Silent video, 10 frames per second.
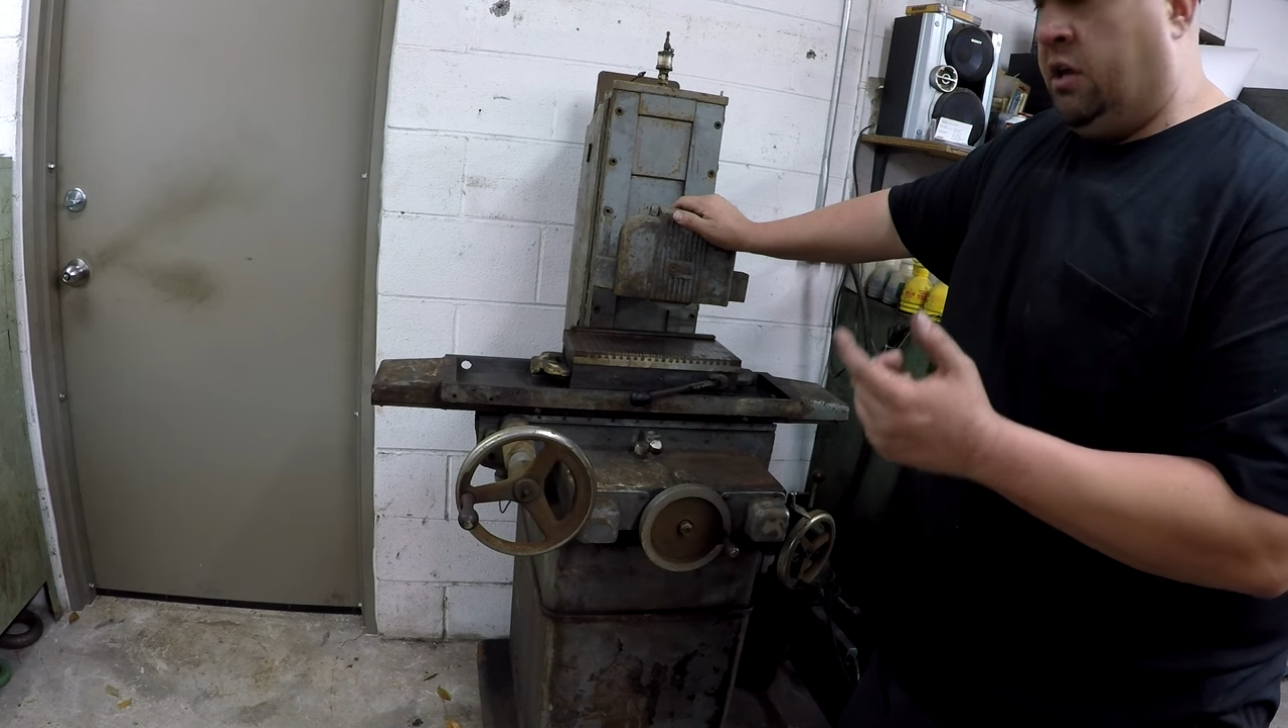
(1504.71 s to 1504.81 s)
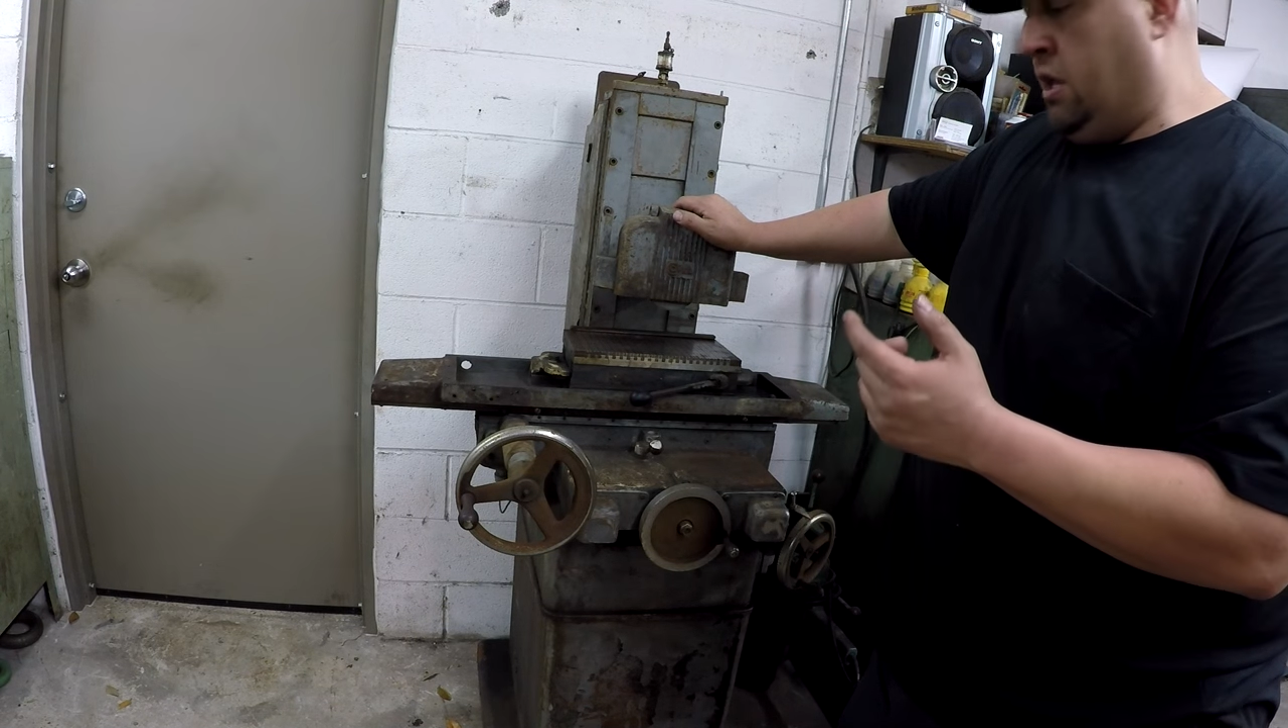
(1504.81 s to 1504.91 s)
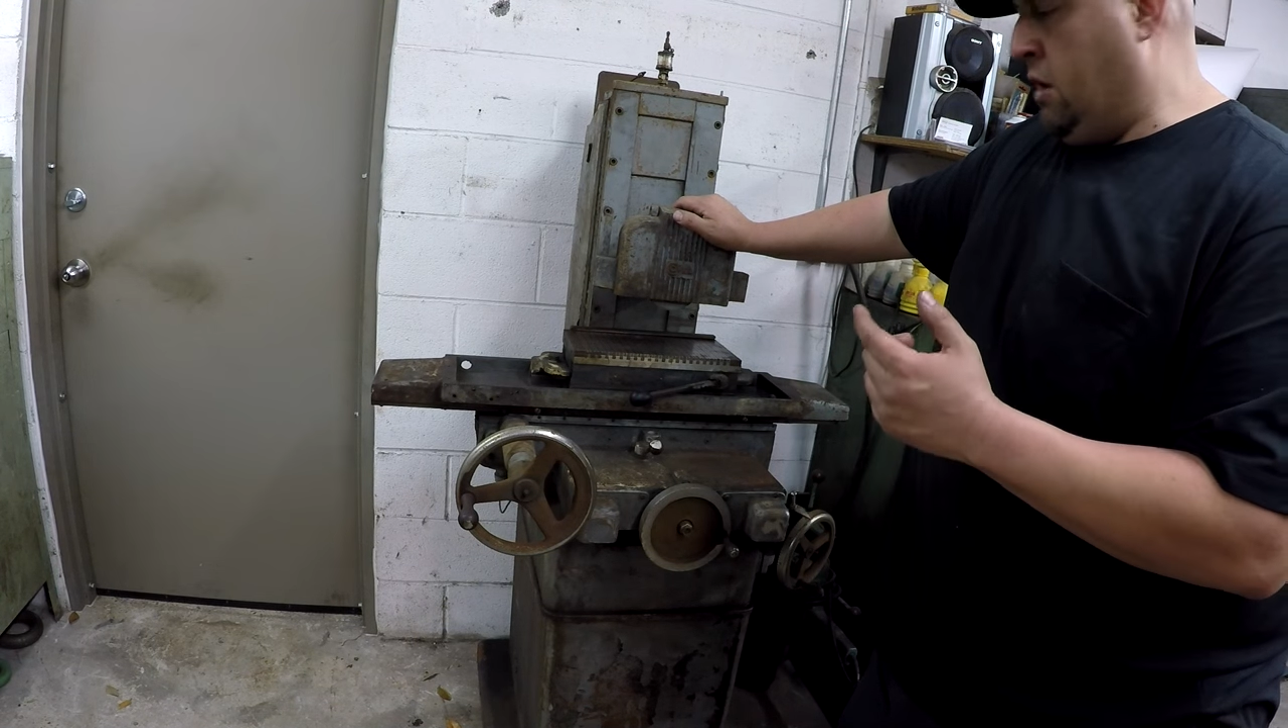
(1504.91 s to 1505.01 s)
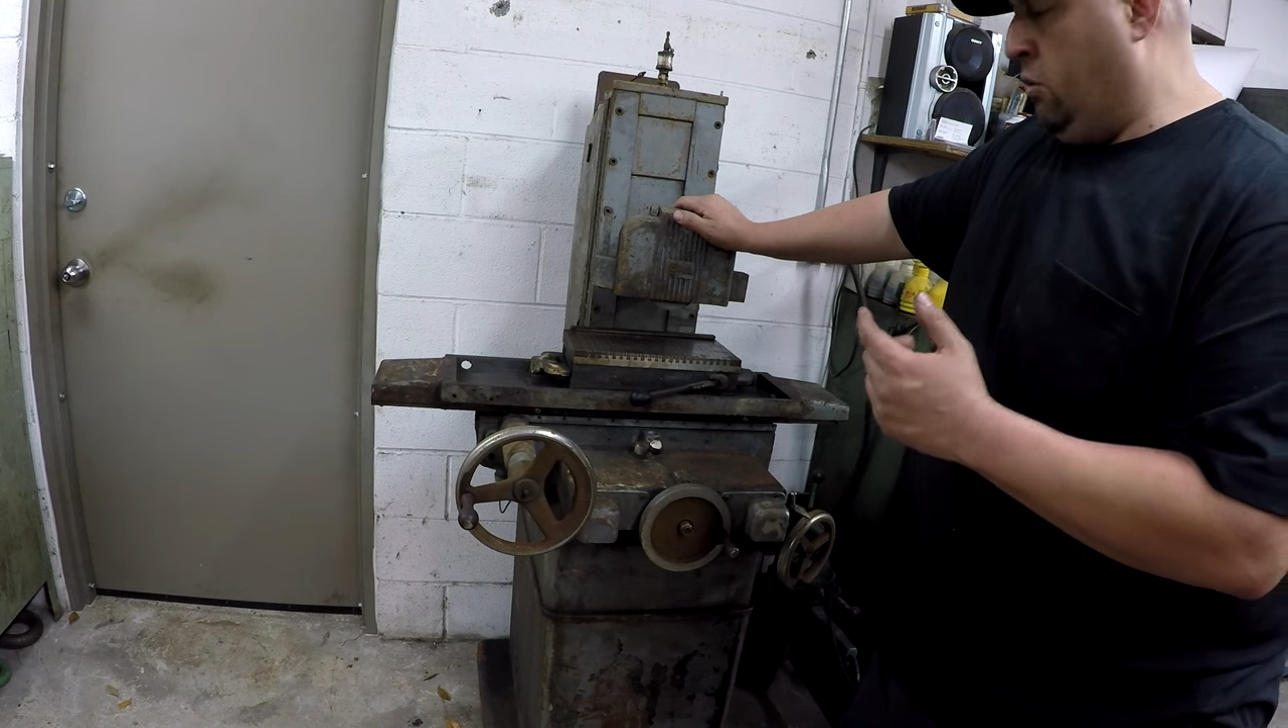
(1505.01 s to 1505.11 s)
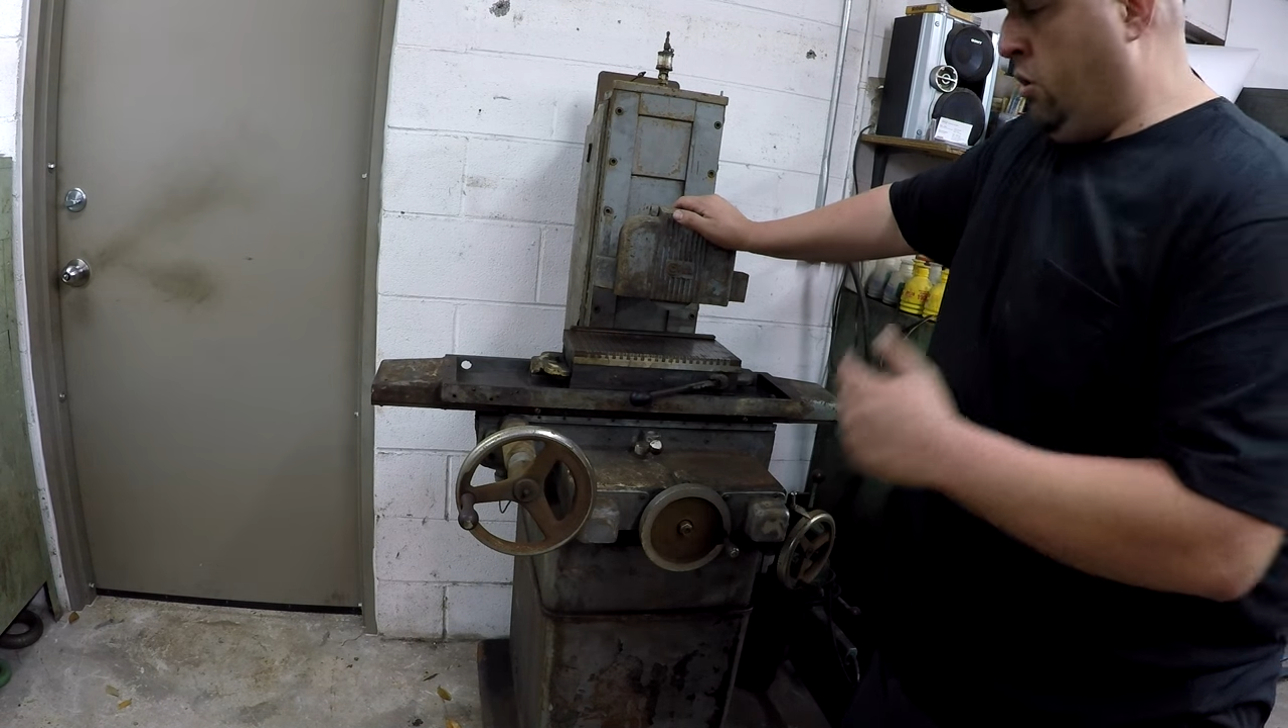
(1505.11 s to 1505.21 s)

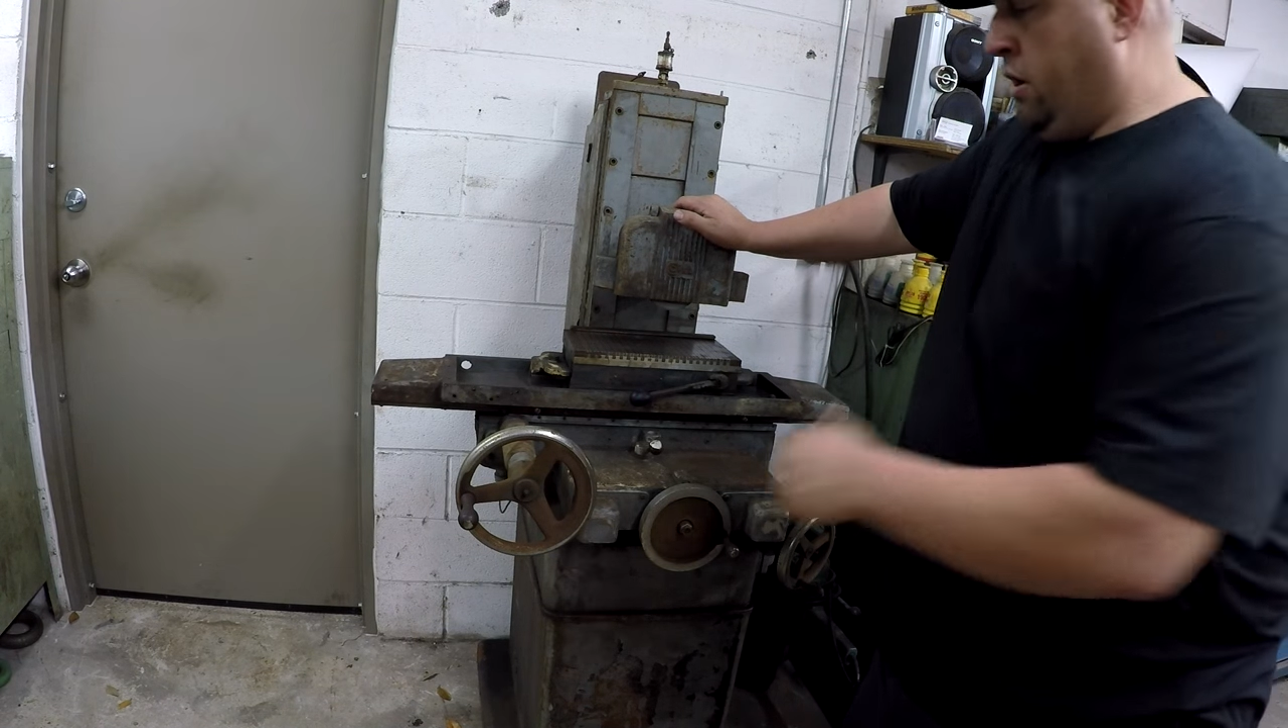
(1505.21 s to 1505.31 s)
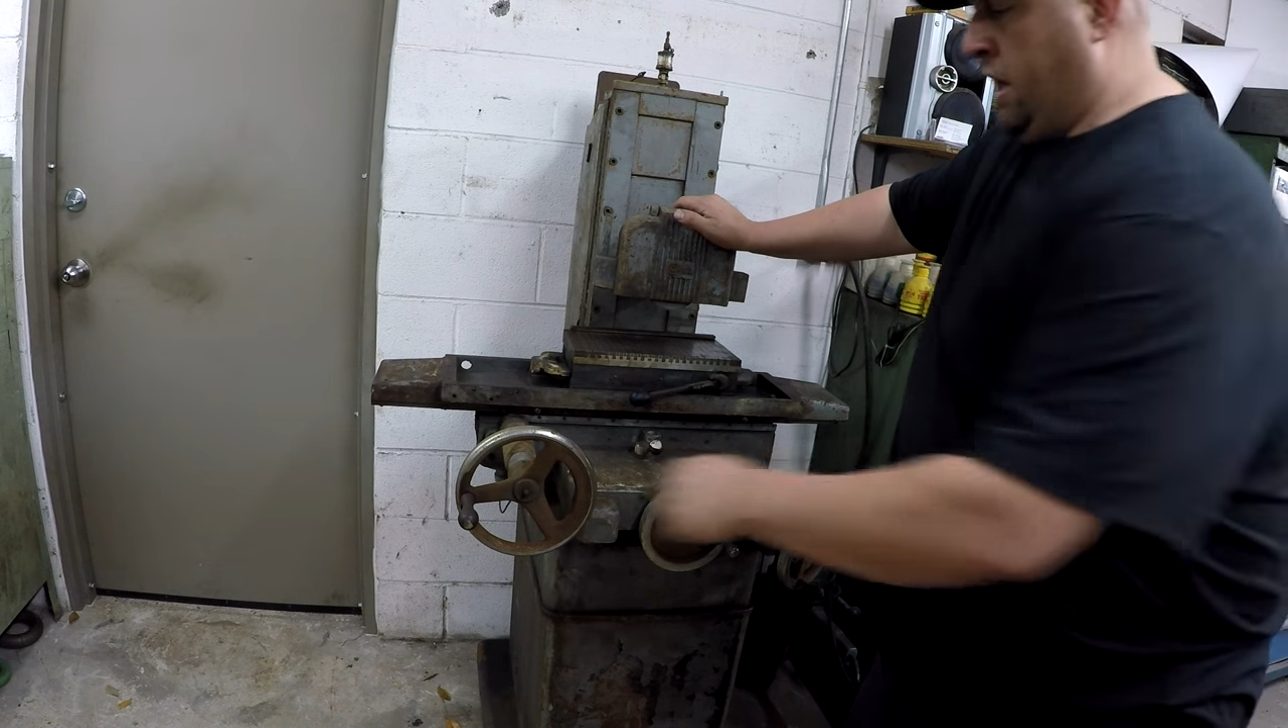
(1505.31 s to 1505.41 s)
and I won't